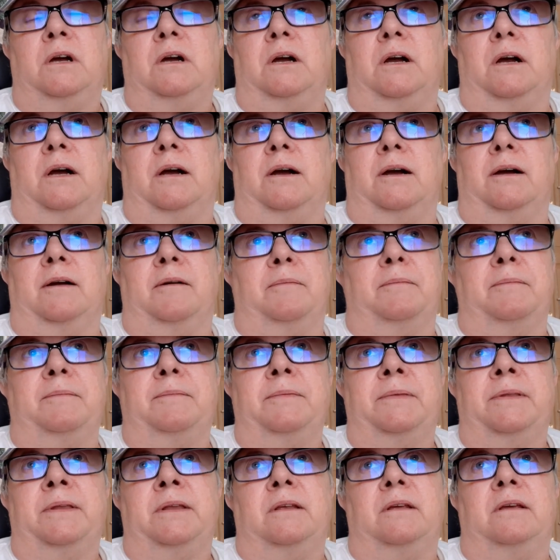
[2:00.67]
Um,
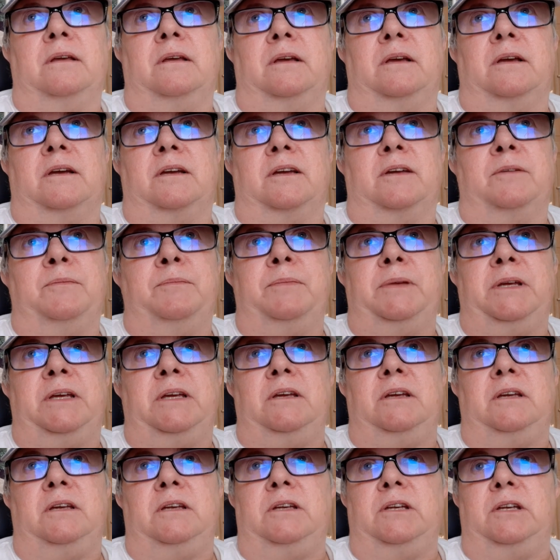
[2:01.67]
it can
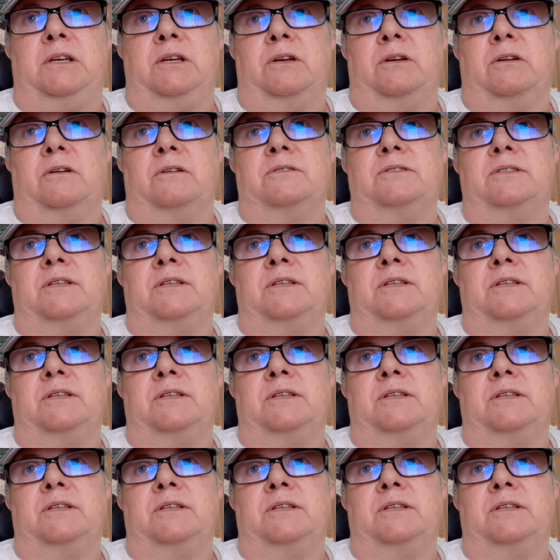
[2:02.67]
be, you know,